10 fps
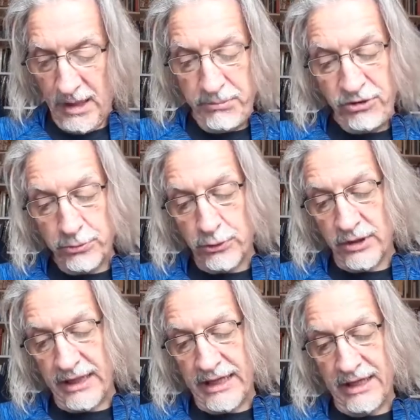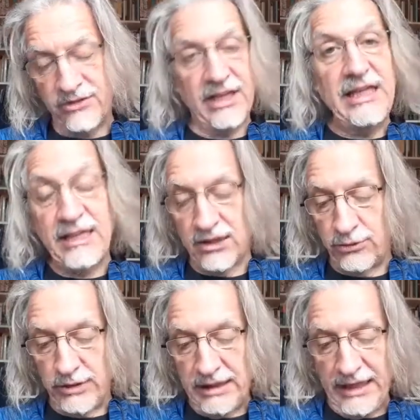Bishop Gully is eager
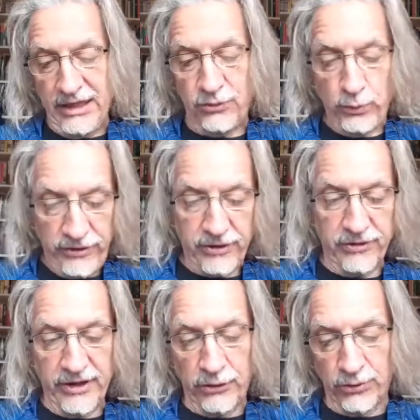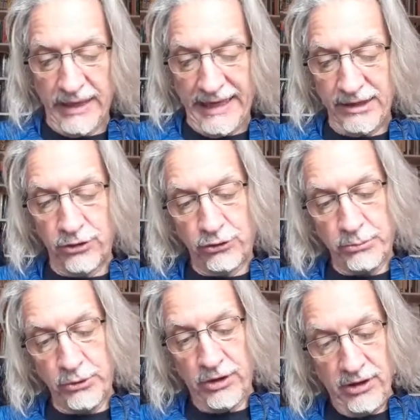to engage with the cathedral and
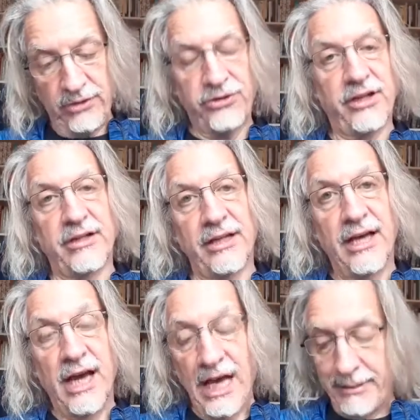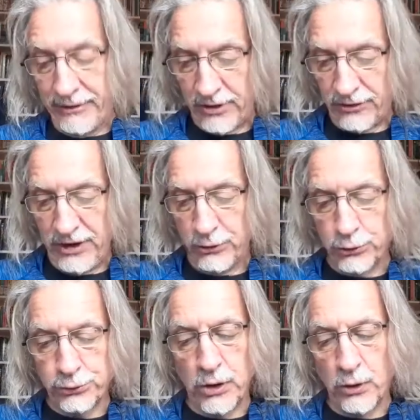contribute her thinking about the
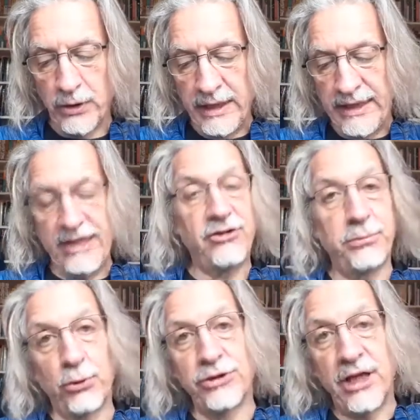cathedral's role in supporting